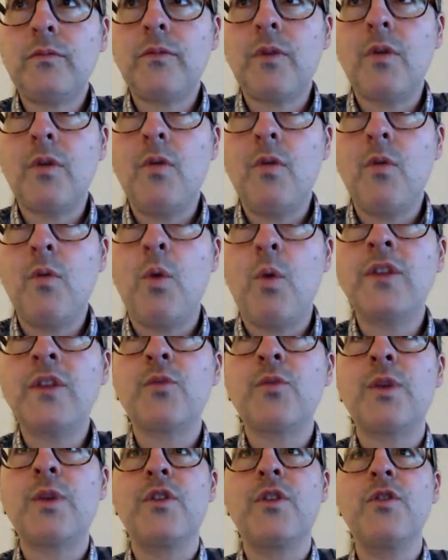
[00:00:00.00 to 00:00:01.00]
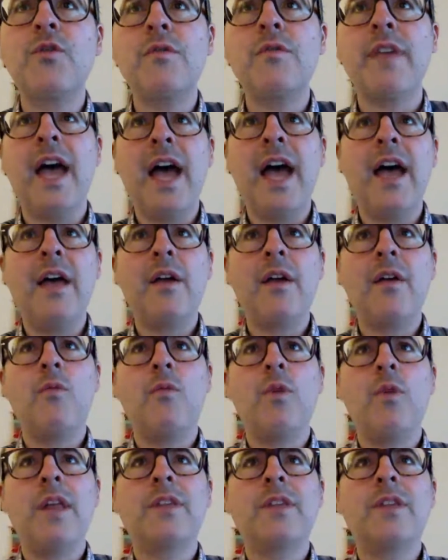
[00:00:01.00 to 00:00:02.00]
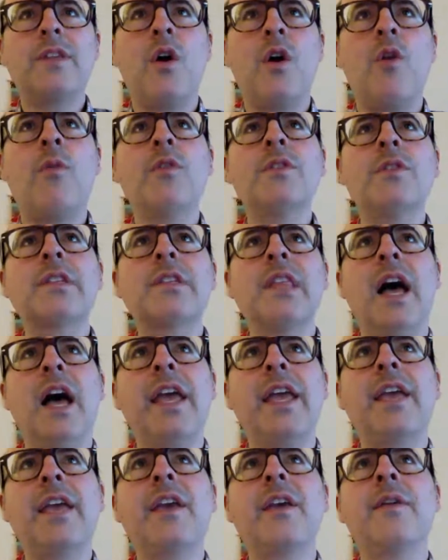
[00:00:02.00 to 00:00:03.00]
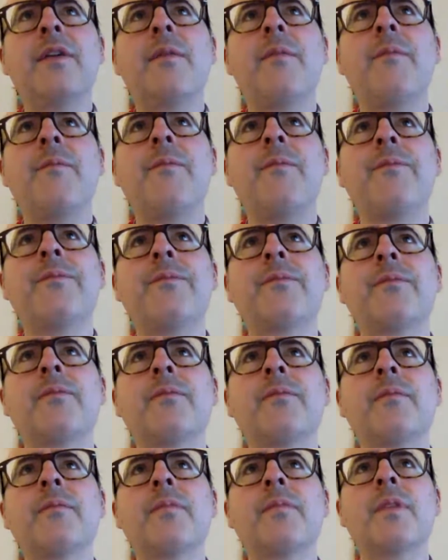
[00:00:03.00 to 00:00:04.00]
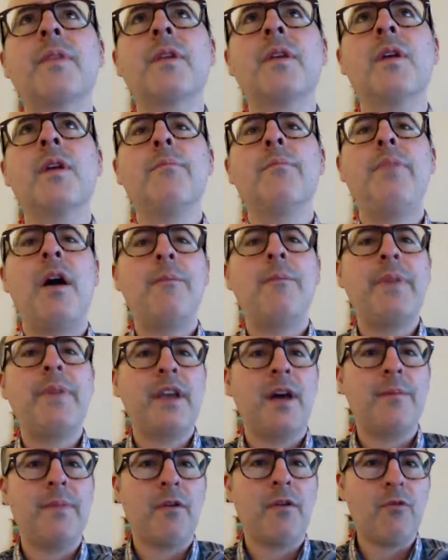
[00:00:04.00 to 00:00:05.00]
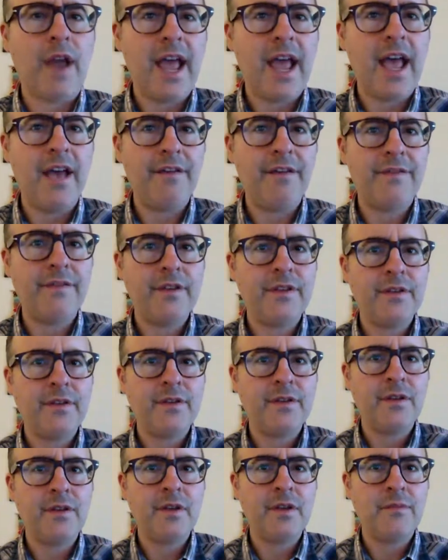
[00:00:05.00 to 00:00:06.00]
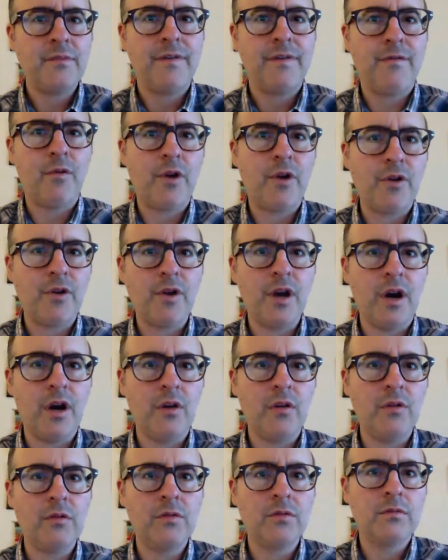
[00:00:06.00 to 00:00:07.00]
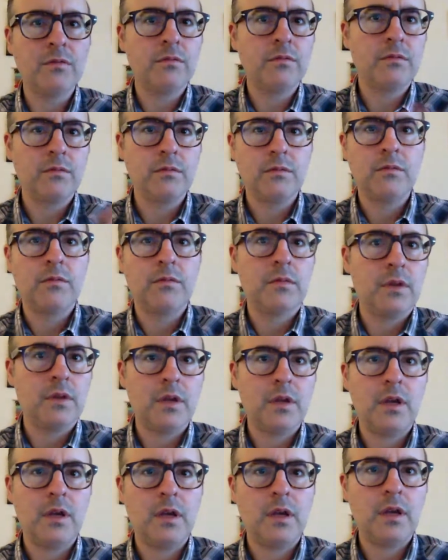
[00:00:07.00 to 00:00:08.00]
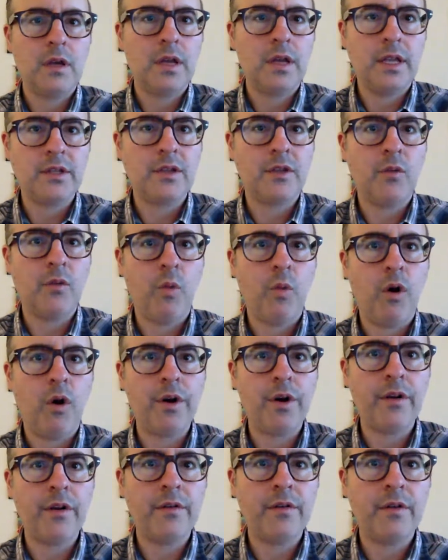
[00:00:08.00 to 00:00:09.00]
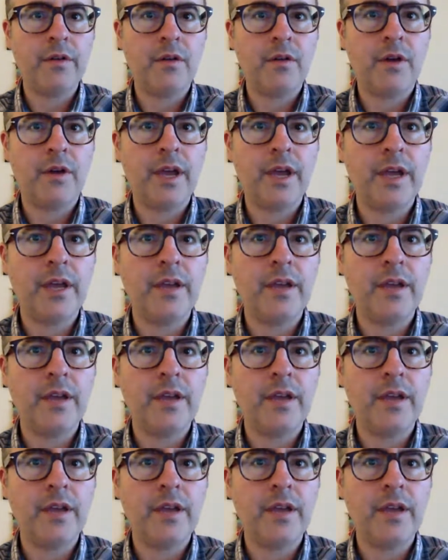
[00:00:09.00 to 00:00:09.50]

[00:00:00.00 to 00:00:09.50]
once we do that, it's almost like pumping up a raft before you go into the water. Okay?